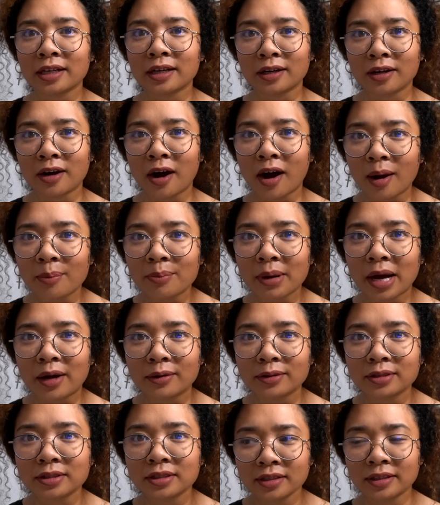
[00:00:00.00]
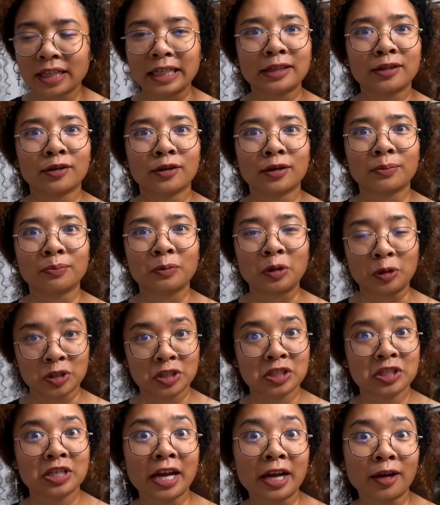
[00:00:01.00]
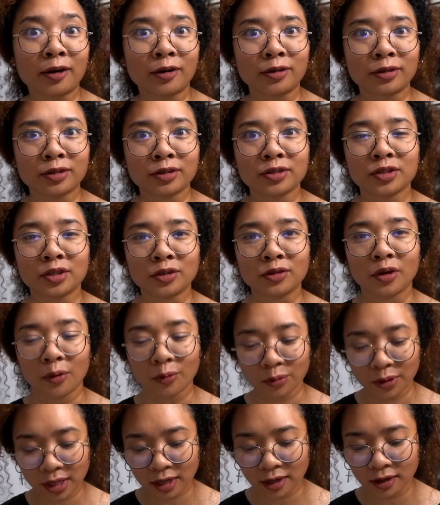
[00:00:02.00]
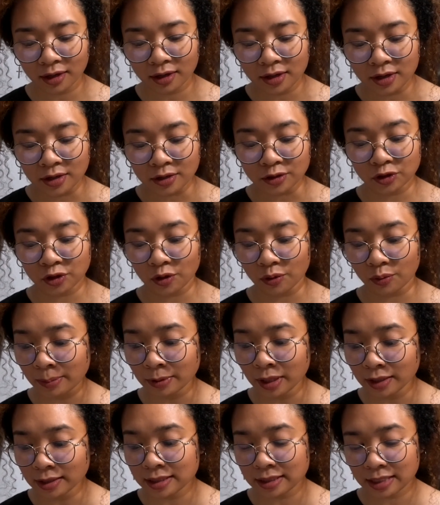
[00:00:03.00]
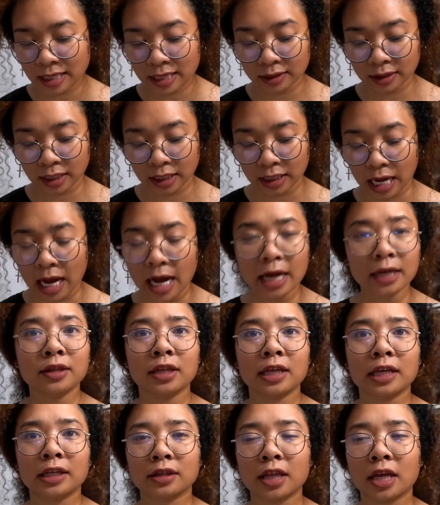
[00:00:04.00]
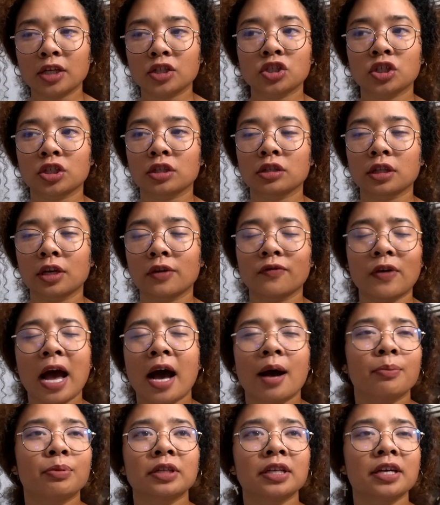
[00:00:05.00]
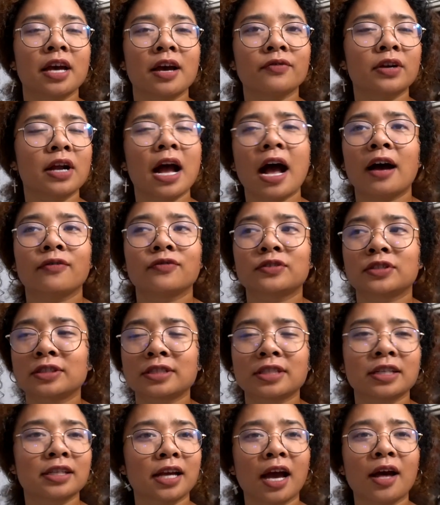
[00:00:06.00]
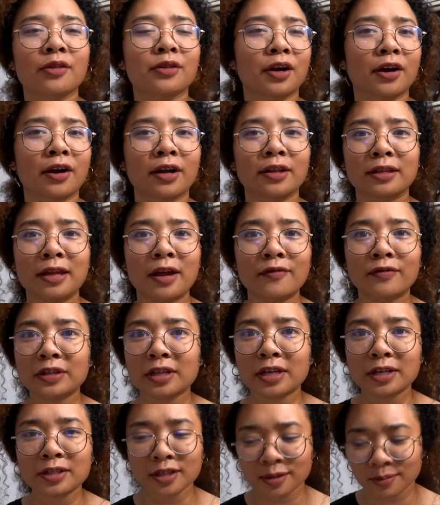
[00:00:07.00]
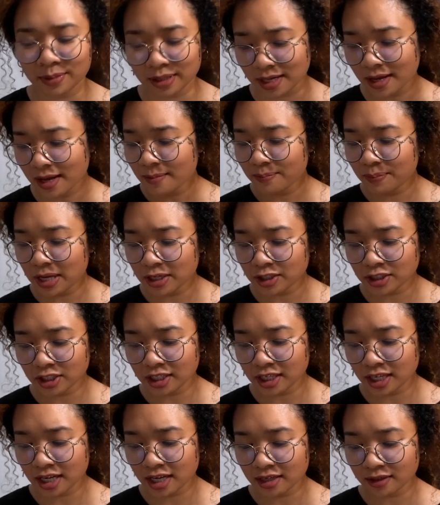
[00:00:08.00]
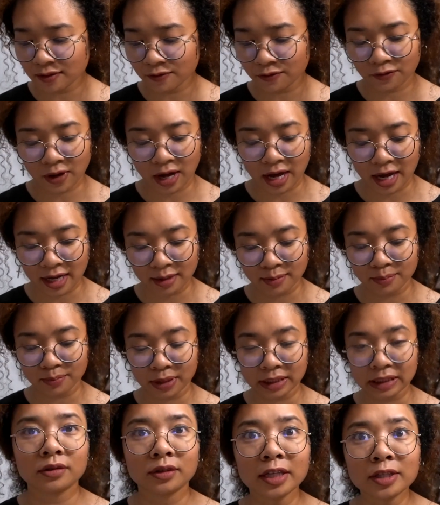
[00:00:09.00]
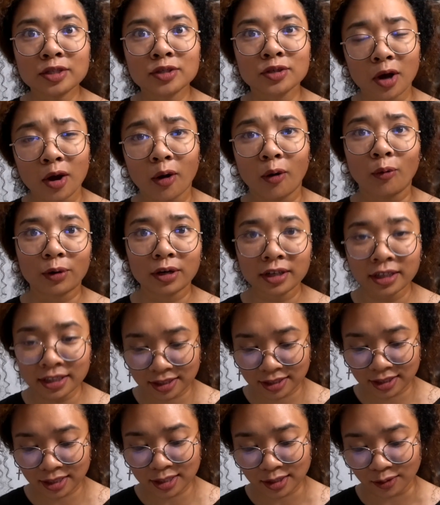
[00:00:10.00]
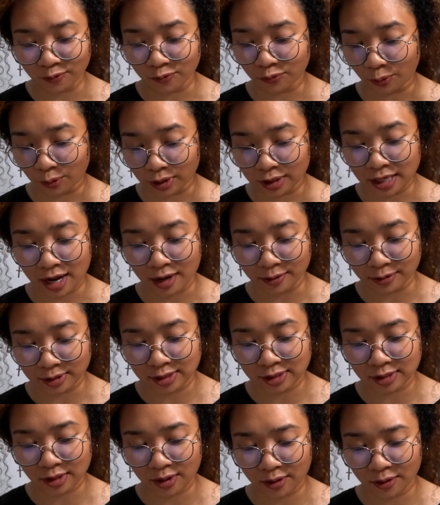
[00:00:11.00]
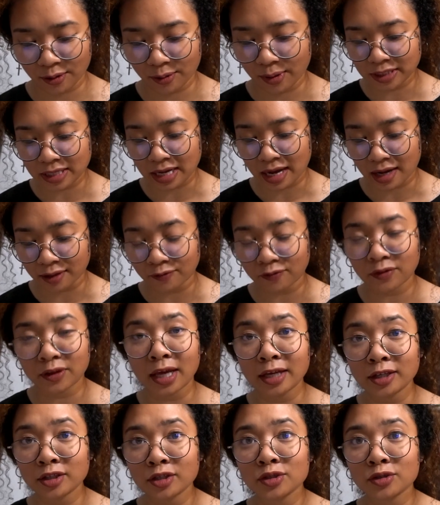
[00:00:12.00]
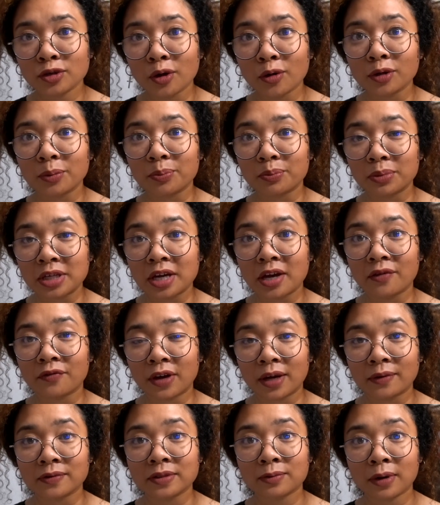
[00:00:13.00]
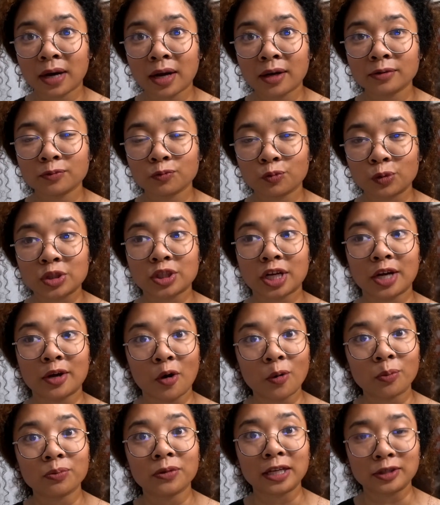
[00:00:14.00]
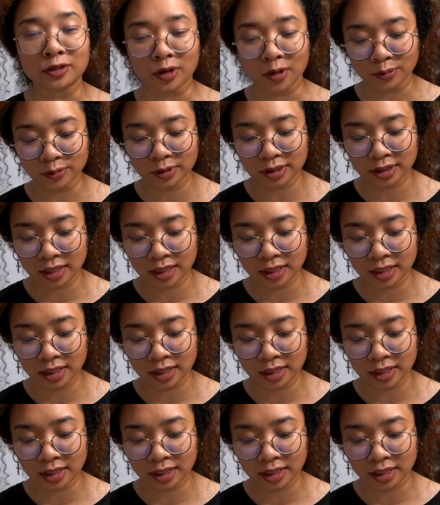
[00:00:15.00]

a cop-out. Like, they're scared to go there. So I'm not saying like, I think they should live happily ever after together and everything is gonna be peachy keen and fine, but let's go. We're in season 4 now. So yeah, if they just go the BFFs route, which I hope they don't,